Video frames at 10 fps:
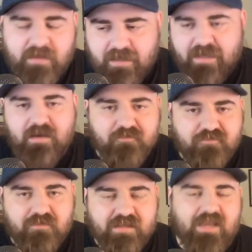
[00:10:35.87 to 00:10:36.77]

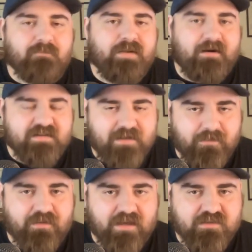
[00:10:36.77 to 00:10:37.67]
if Kaden Perry is
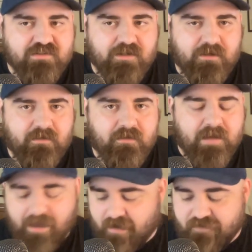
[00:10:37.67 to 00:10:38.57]
healthy next year,
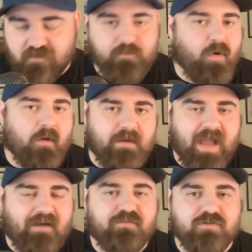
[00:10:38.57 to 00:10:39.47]
and at this point, we
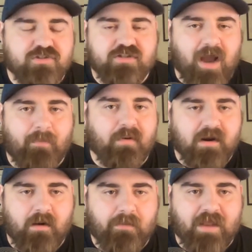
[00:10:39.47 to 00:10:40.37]
have to just operate
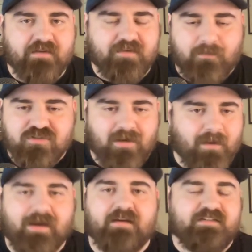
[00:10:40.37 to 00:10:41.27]
under that assumption. I'm
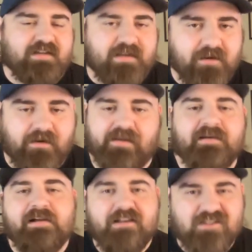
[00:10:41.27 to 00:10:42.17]
not going to sit here and
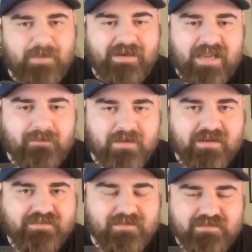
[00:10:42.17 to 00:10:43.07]
spend eight
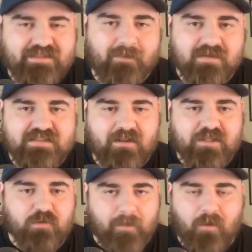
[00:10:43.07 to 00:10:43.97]
minutes in this segment telling
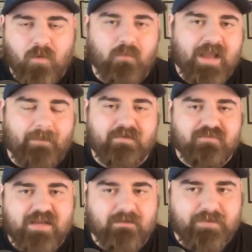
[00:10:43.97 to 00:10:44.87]
you about what would happen
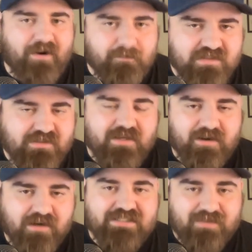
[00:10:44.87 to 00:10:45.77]
if Kaden Perry missed the
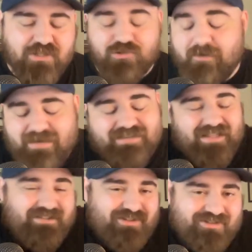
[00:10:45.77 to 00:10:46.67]
year because of an injury, because
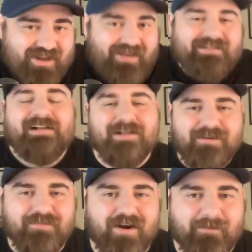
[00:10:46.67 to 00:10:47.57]
that's just not
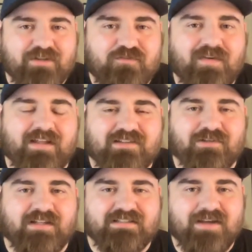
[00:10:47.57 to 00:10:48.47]
very much fun.
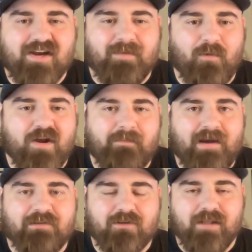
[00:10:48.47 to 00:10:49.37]
So let's talk about what it
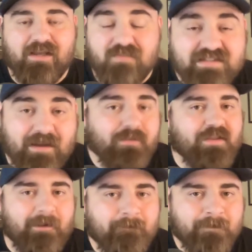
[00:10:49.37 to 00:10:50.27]
might look like if he's healthy